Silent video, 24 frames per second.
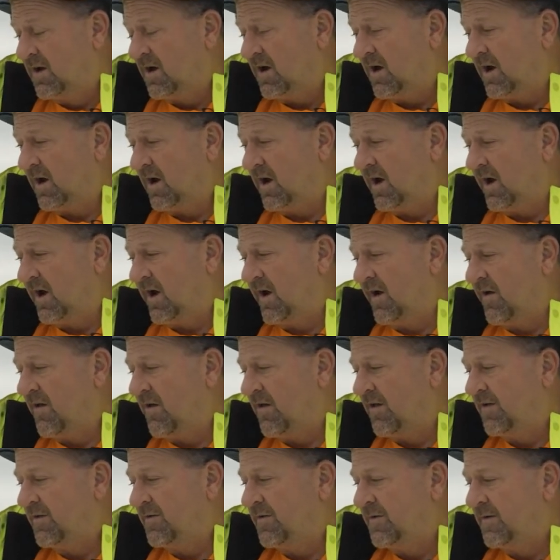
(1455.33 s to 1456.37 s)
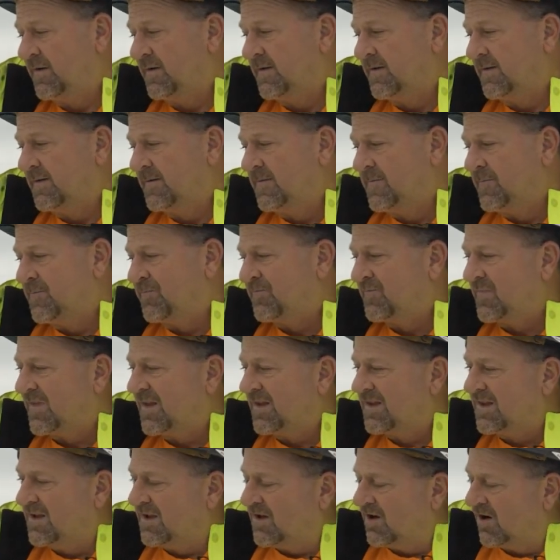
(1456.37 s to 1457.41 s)

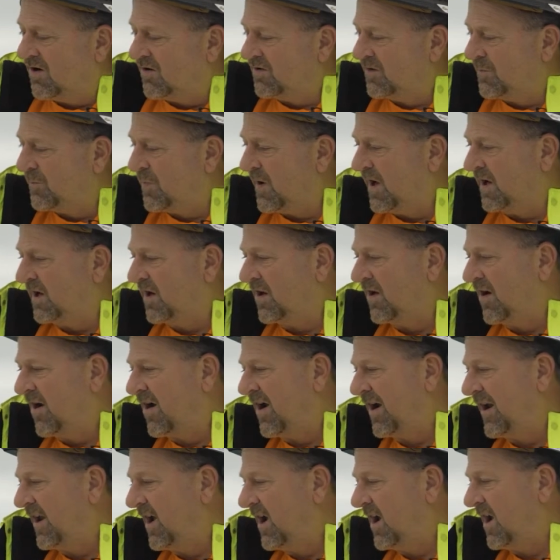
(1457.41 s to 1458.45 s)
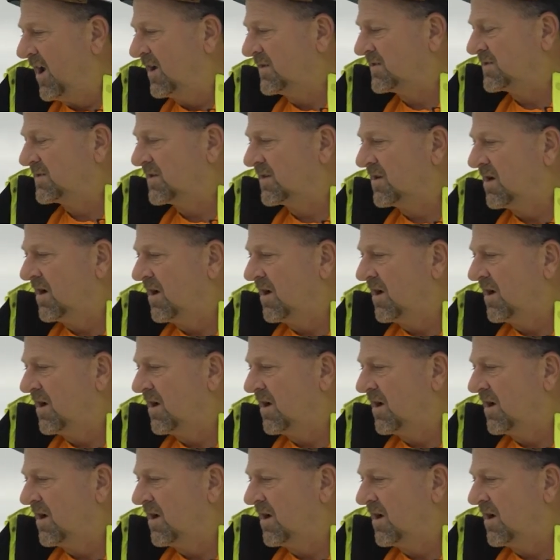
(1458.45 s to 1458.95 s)
You know, depending on us,